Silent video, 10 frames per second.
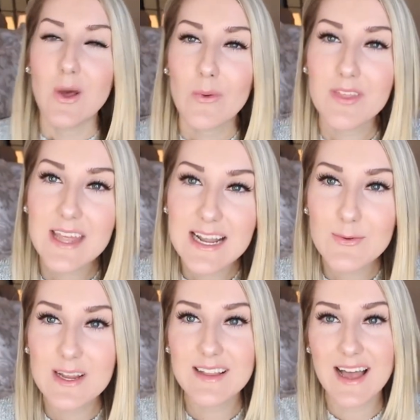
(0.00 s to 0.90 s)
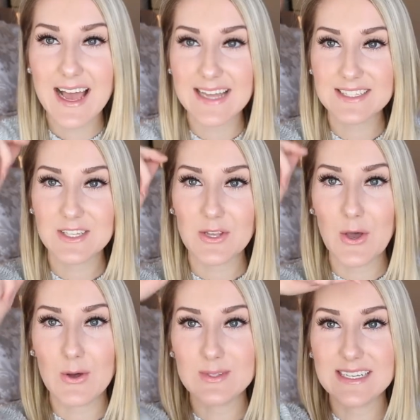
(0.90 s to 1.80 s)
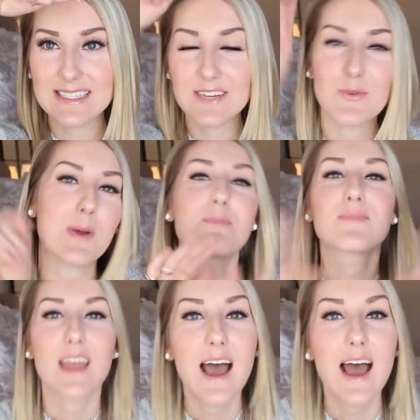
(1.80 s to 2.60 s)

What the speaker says: Well, then I realized you hold it a different way.